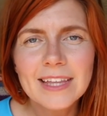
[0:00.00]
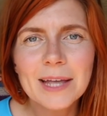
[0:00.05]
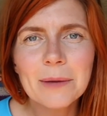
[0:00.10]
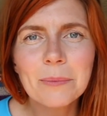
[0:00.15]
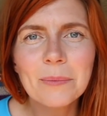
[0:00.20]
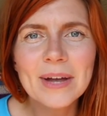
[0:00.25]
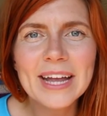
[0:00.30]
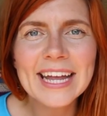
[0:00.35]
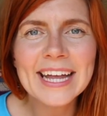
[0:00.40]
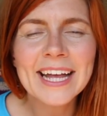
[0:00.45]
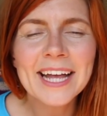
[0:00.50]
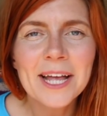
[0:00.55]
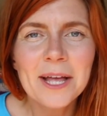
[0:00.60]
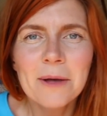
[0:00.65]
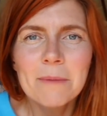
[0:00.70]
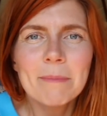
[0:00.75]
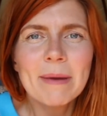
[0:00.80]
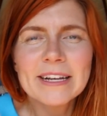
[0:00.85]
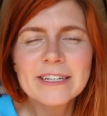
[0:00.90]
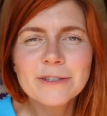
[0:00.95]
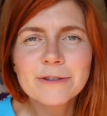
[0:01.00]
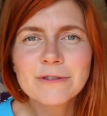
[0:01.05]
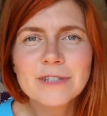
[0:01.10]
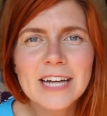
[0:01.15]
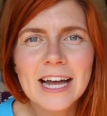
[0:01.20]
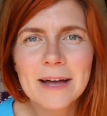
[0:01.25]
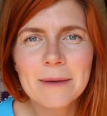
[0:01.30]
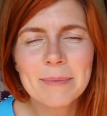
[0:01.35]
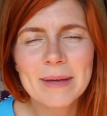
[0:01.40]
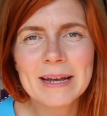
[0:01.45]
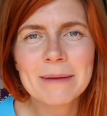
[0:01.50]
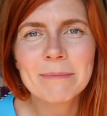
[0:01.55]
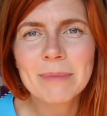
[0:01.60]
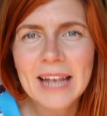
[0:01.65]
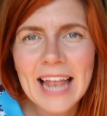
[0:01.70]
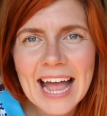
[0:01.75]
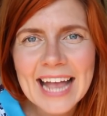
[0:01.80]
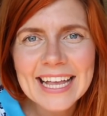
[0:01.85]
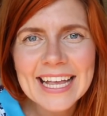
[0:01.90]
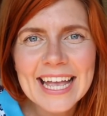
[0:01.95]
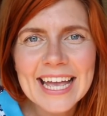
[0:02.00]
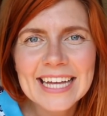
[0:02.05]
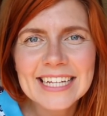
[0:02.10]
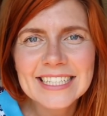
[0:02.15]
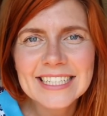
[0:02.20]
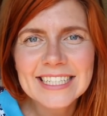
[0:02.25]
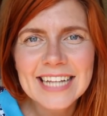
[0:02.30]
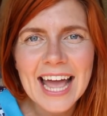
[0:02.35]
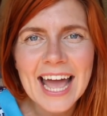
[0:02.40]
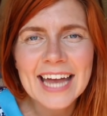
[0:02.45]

And we bundled up in blankets